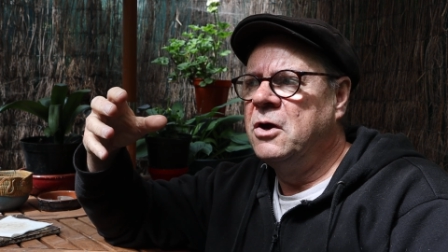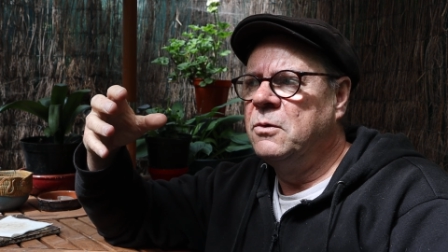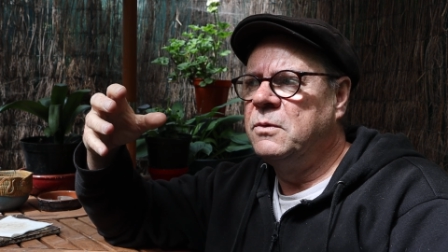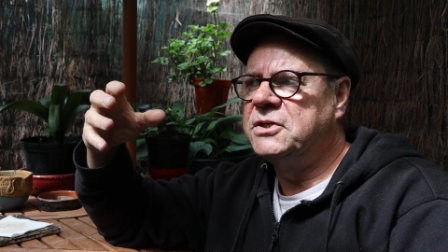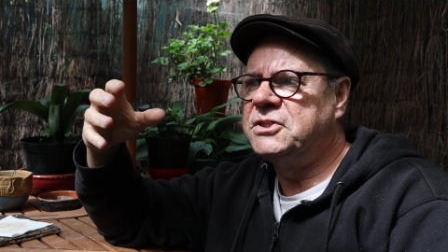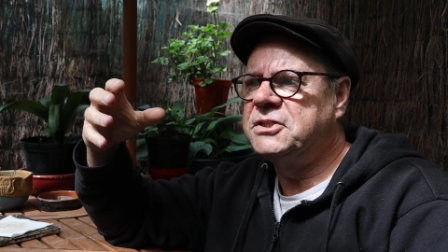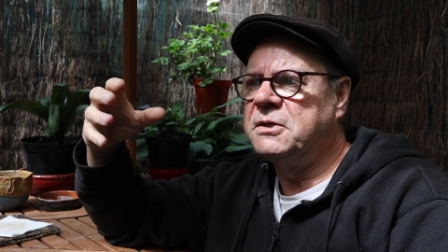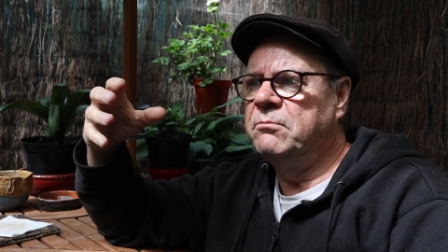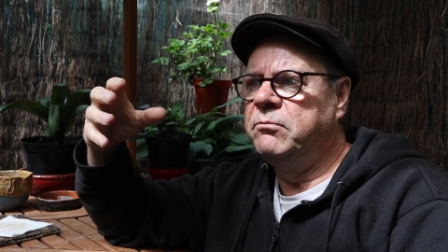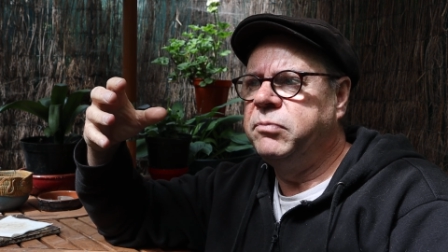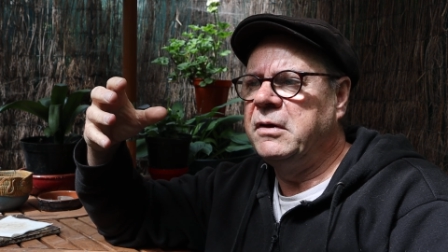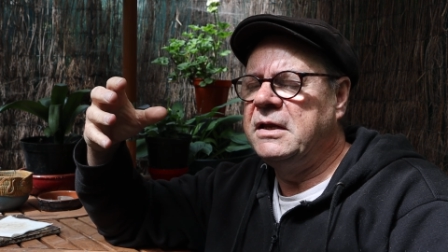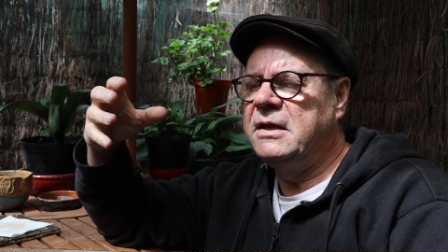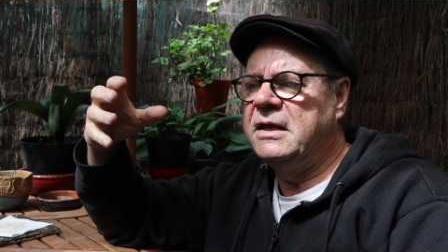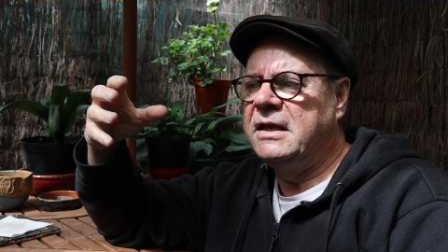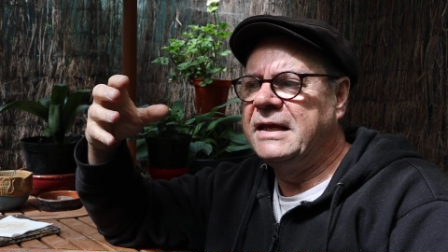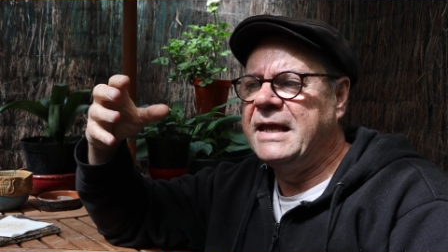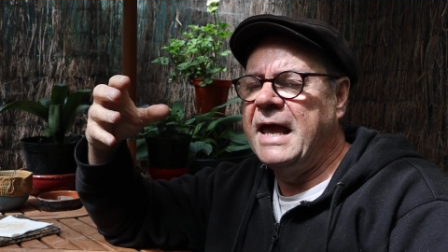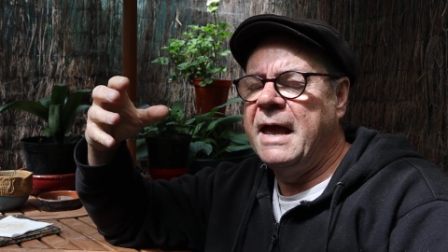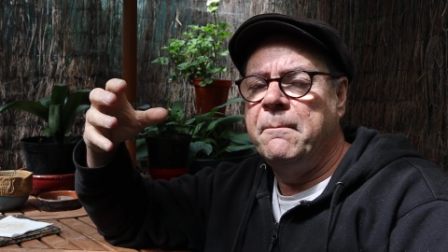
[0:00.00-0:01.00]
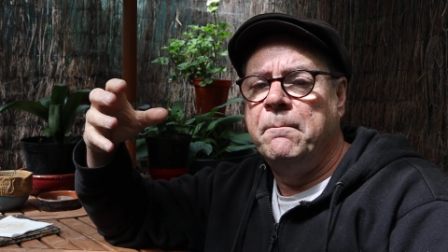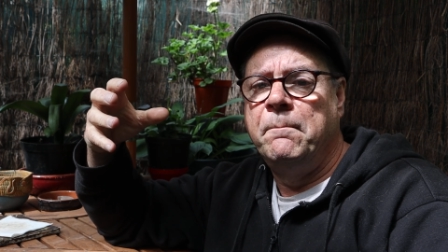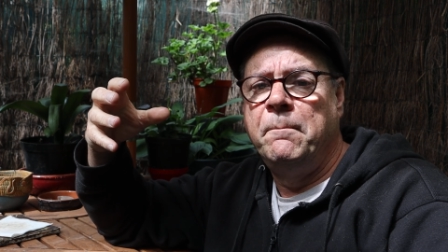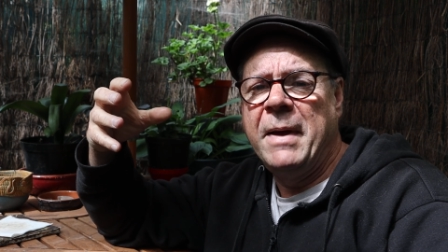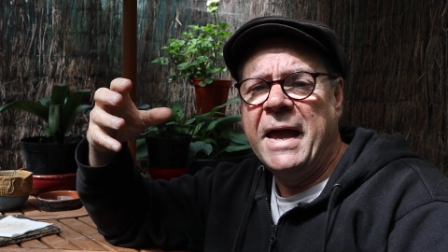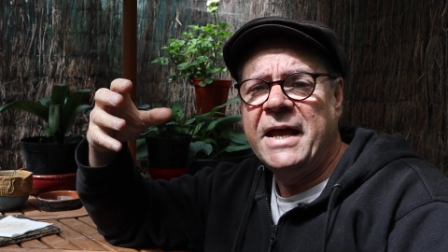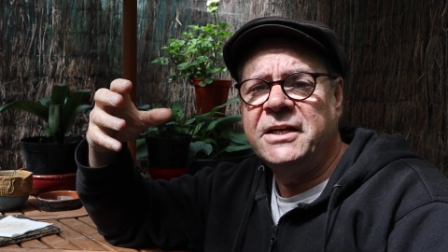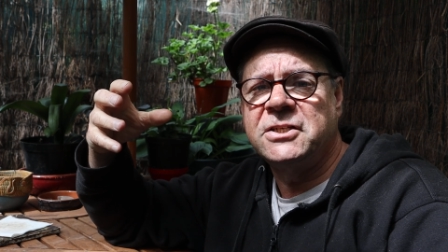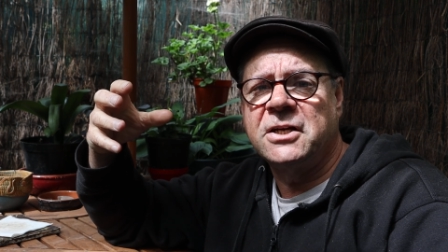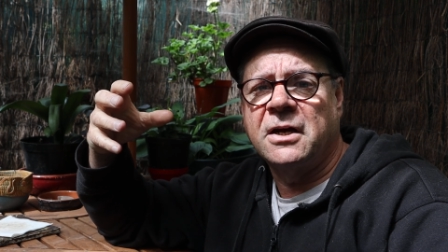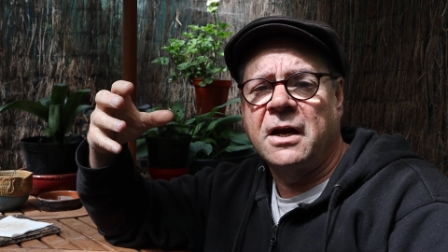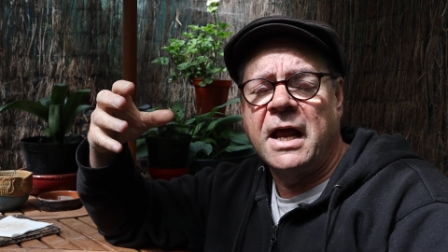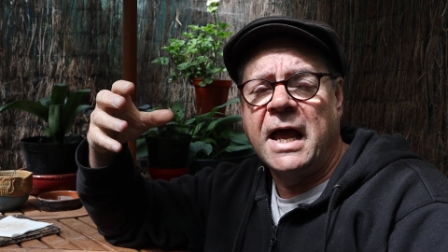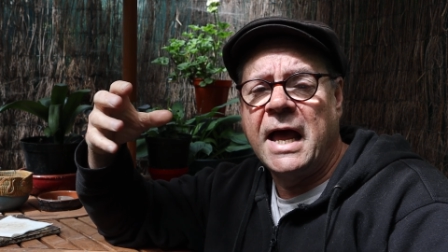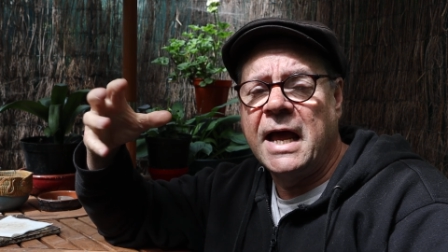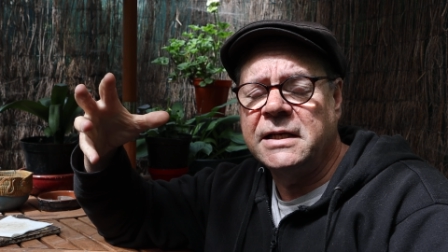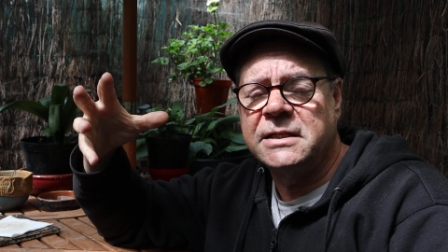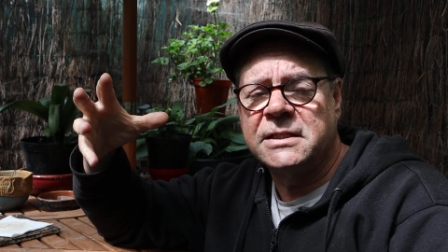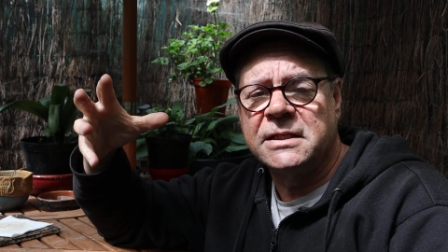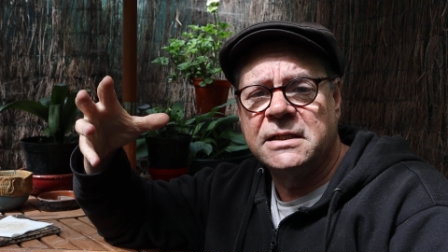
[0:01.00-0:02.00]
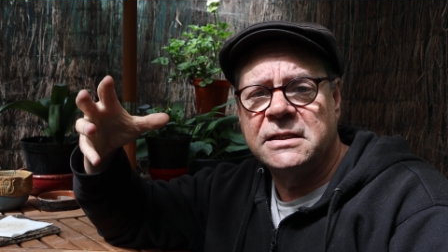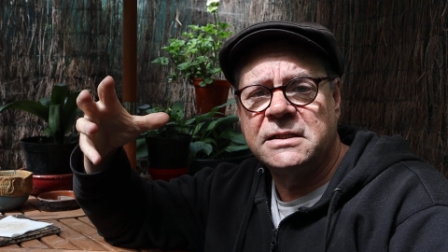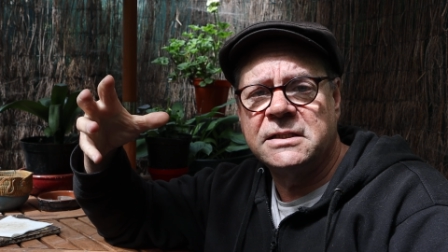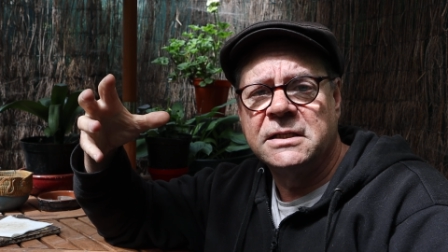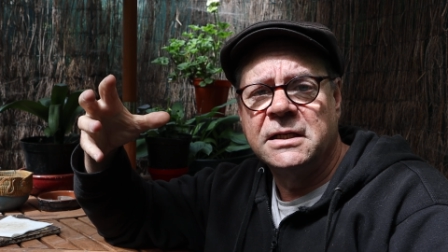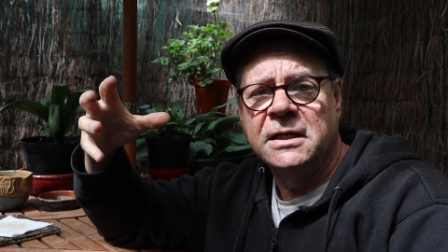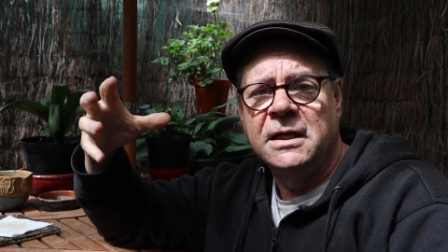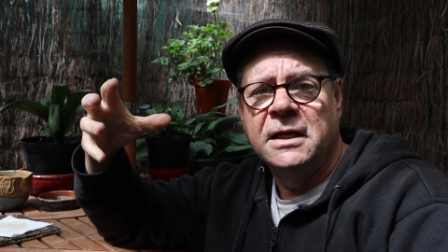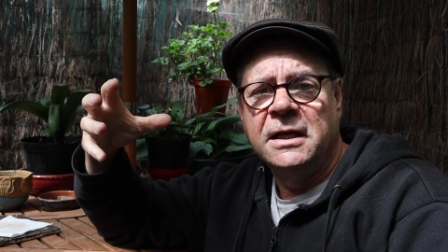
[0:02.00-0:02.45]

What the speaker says: we simply get better at it.